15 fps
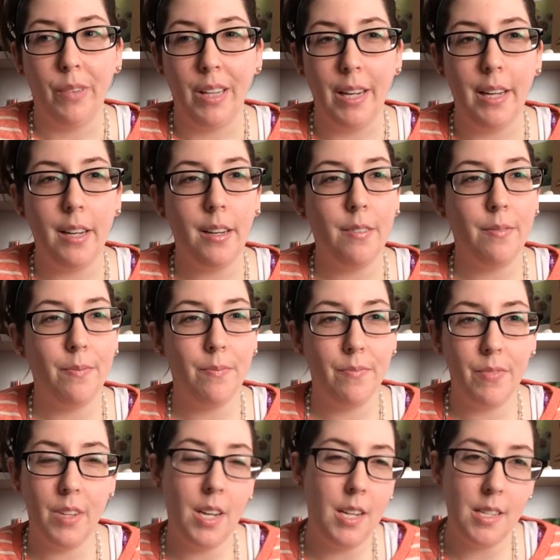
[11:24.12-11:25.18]
like,
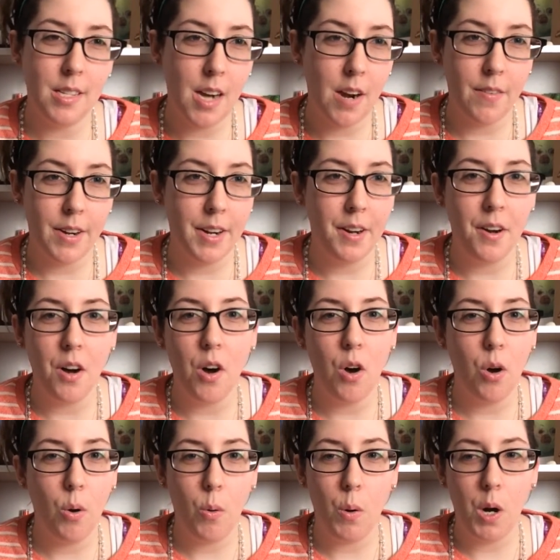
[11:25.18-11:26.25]
it's not
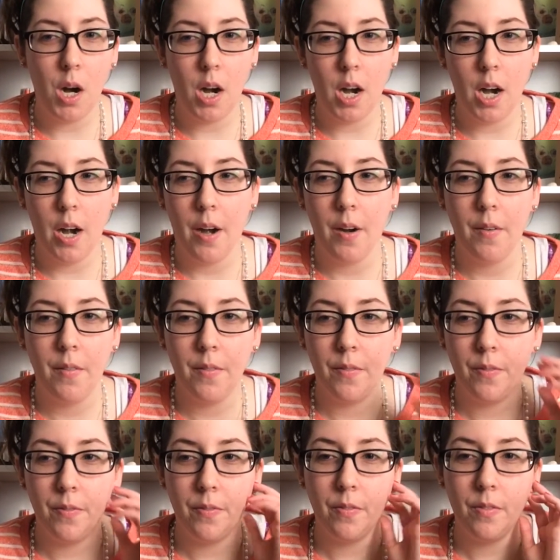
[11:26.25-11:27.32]
real, or
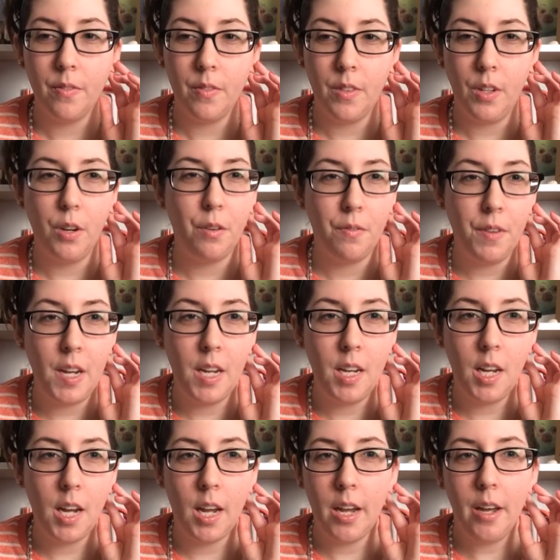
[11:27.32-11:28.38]
you're
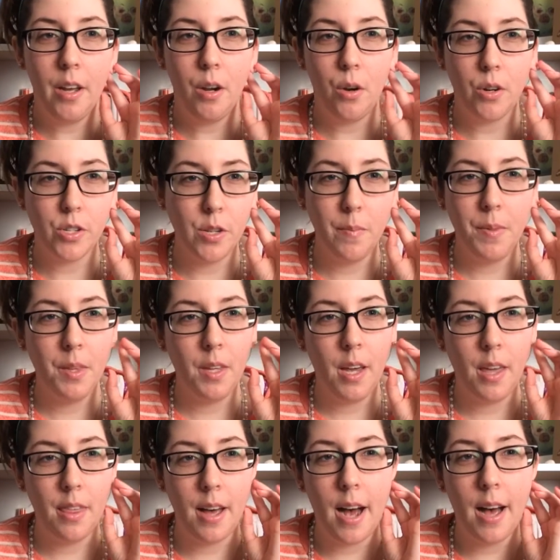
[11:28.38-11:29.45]
faking it, or something
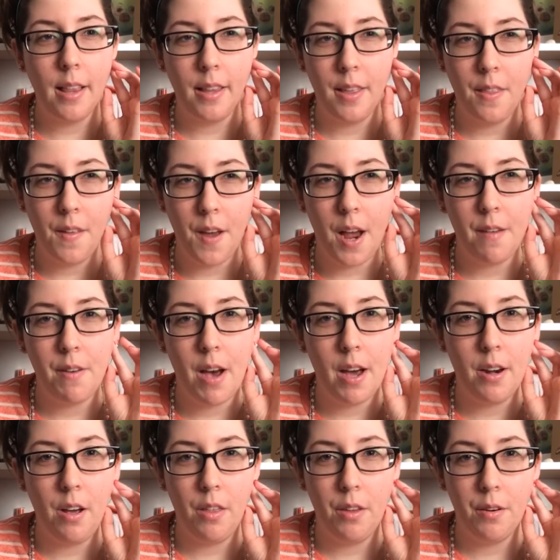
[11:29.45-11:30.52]
like that. Like, that I've
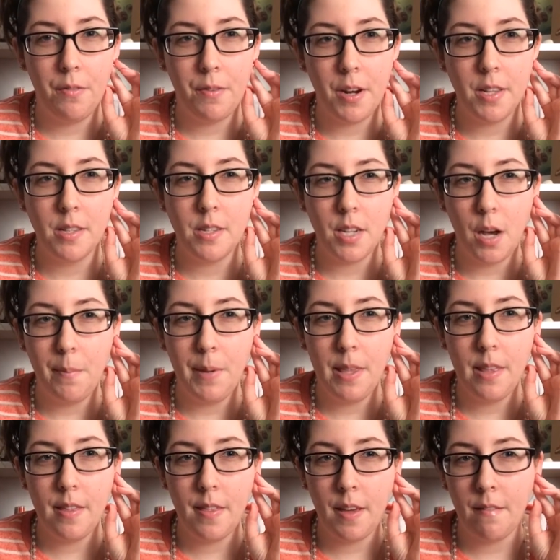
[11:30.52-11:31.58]
had other friends tell me
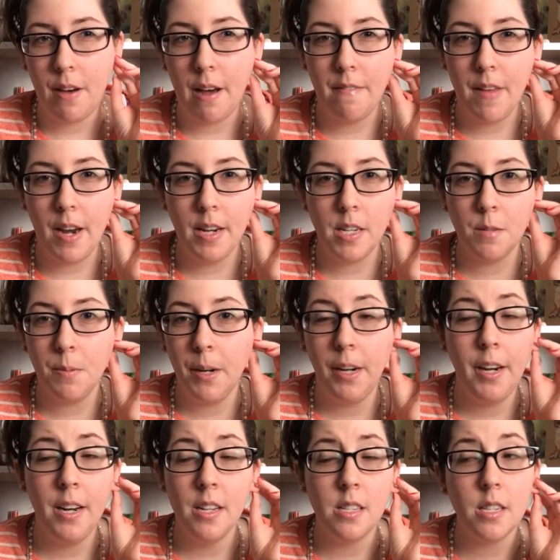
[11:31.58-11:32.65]
that they've had that
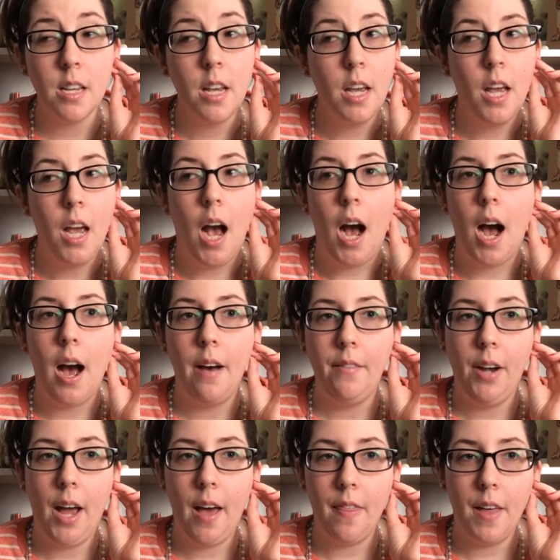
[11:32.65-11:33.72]
experience. I
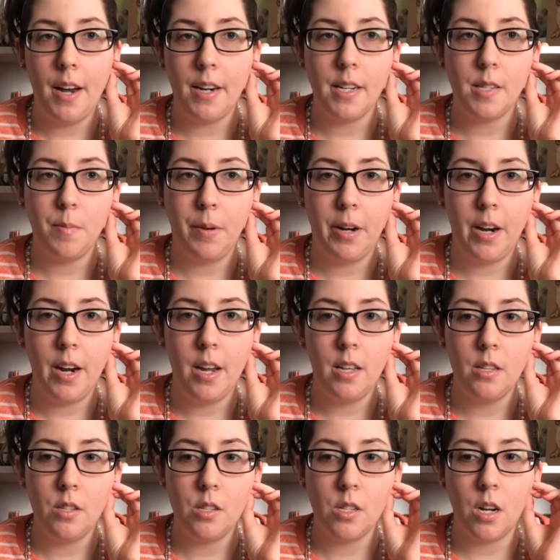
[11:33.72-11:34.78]
haven't had that
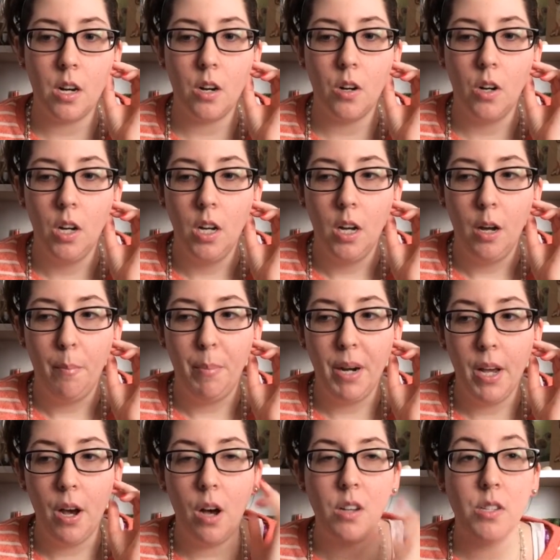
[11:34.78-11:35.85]
experience, so,
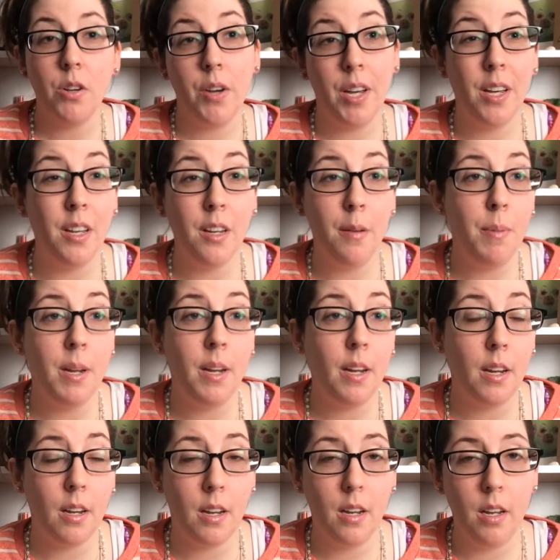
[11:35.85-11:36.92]
but I also hid
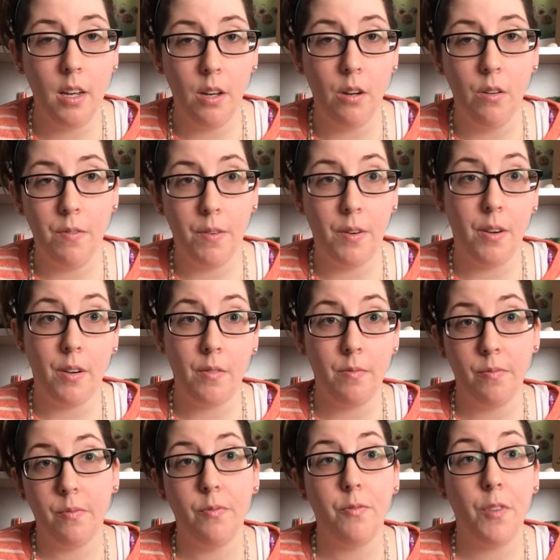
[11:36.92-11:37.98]
being ill for
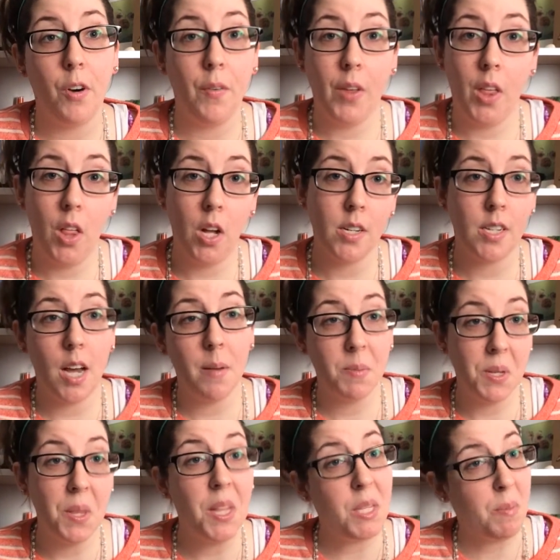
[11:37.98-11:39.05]
a really long time,
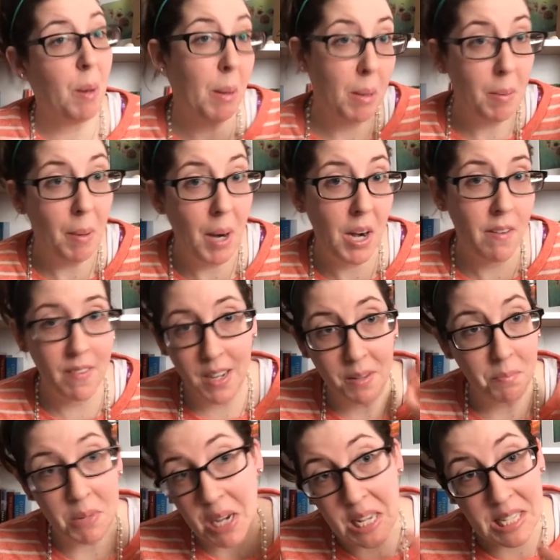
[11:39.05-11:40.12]
so that's probably part of
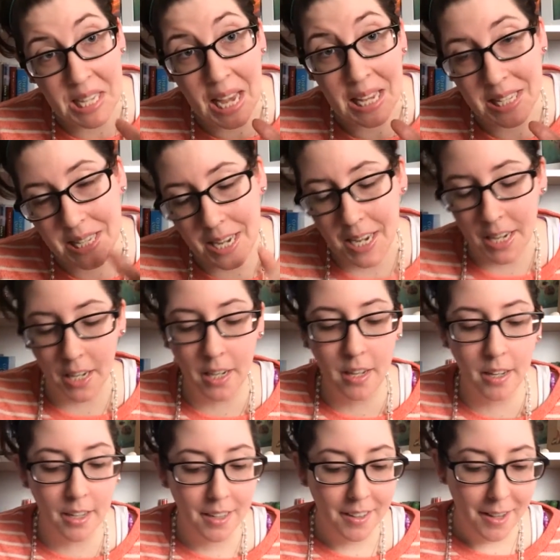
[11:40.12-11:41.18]
it. Just
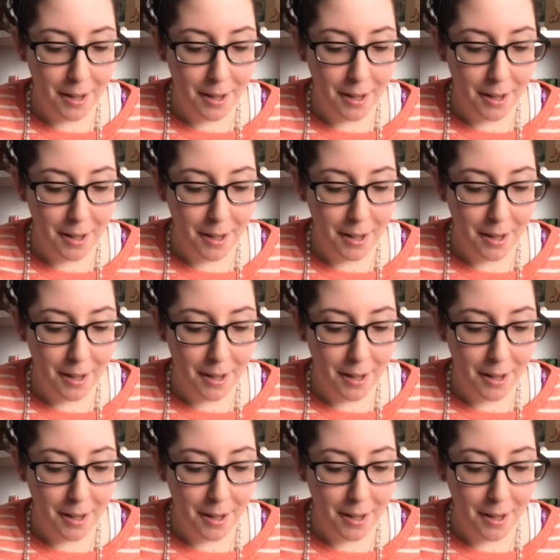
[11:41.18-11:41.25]
guessing.